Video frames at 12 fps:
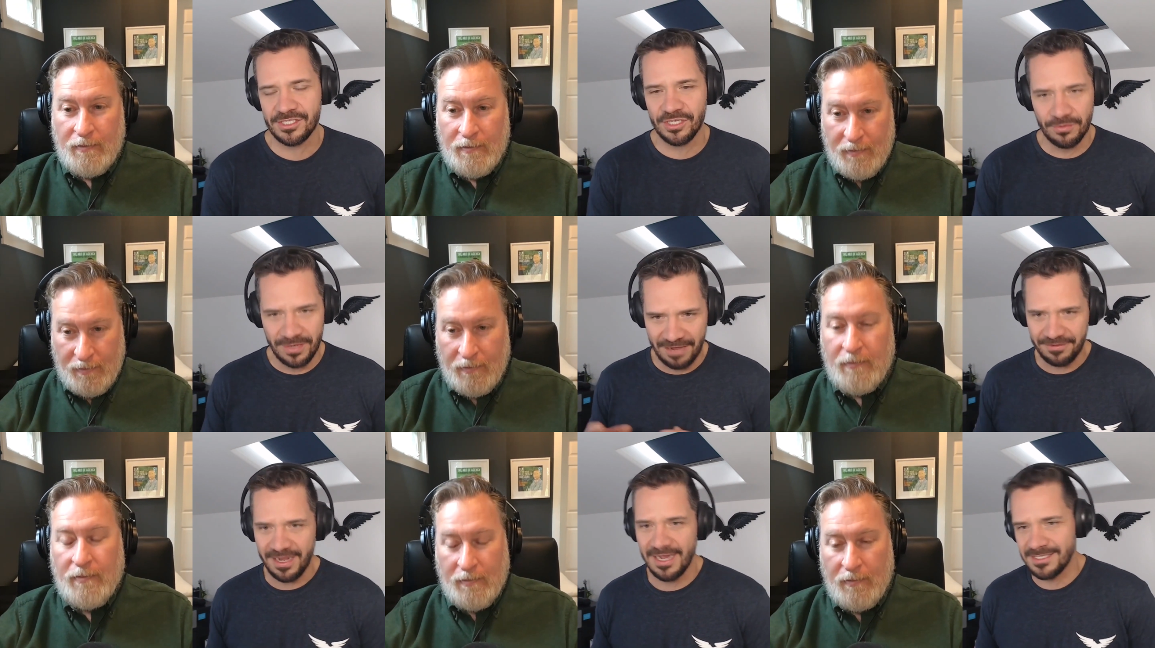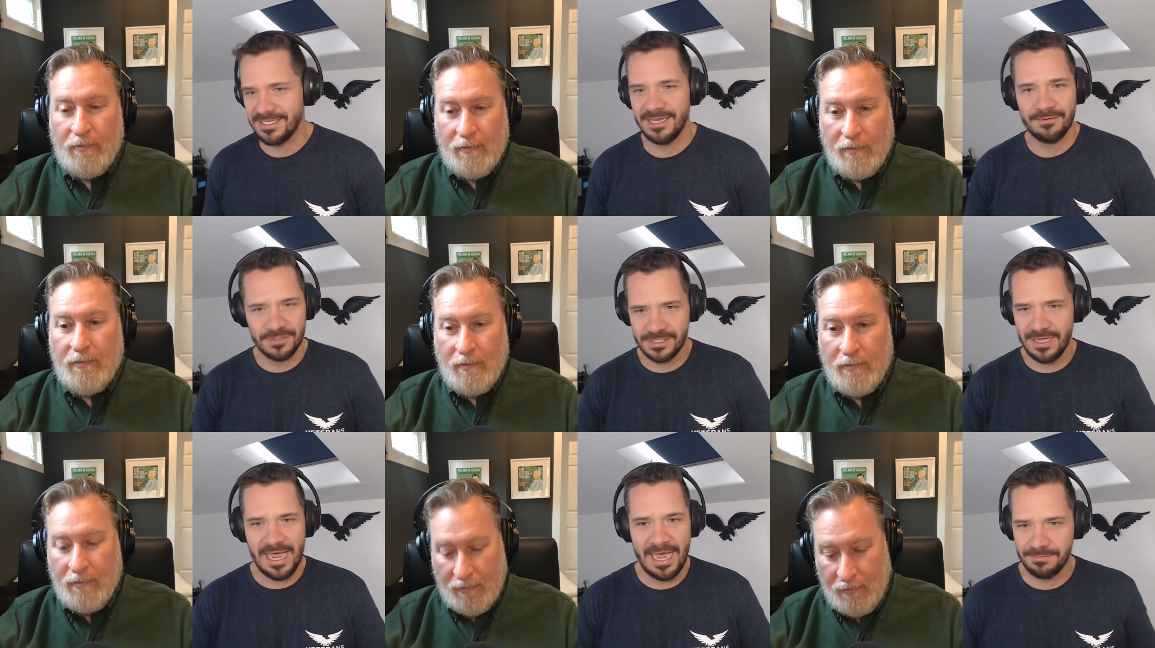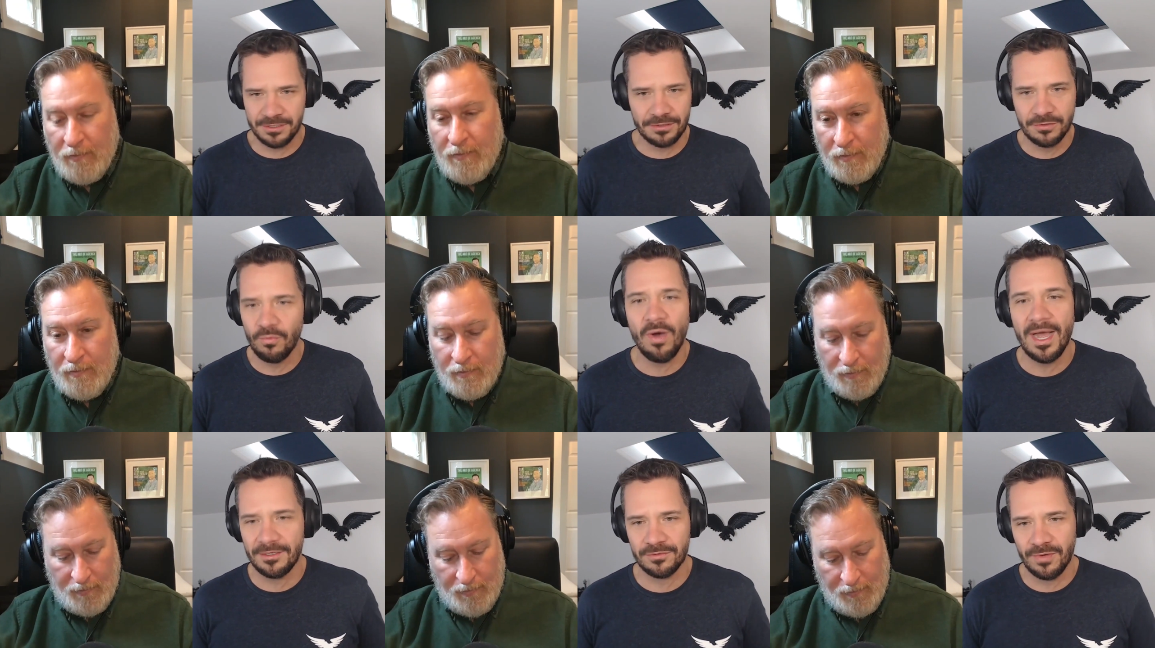Speaker 1: So Afghanistan was the absolute
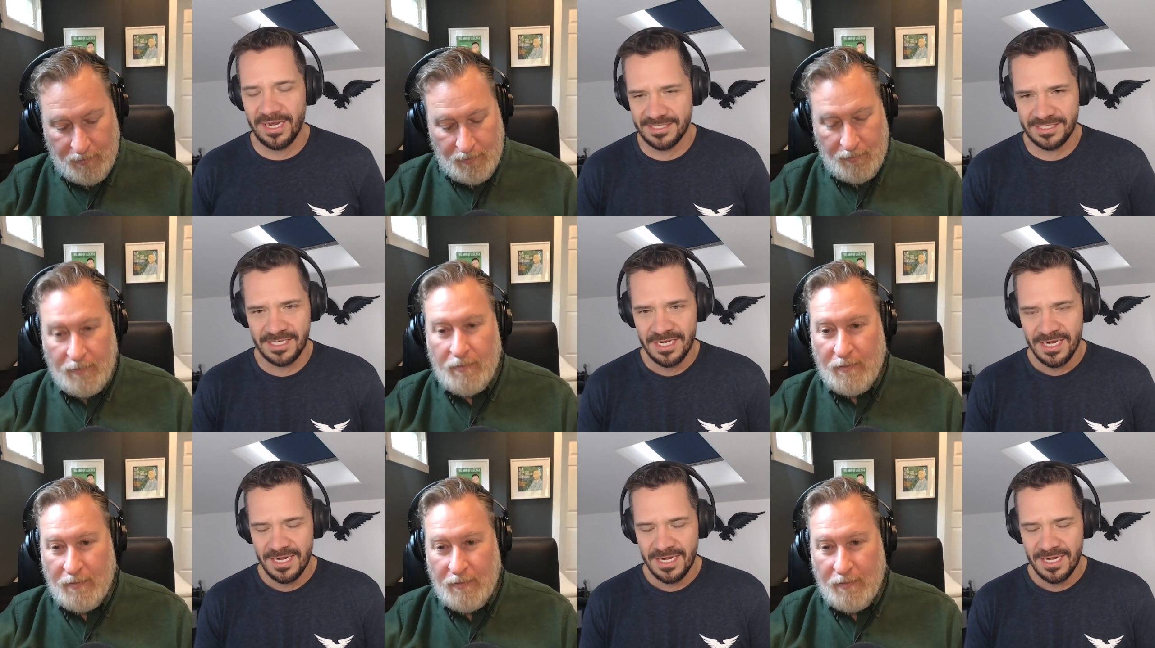wild west,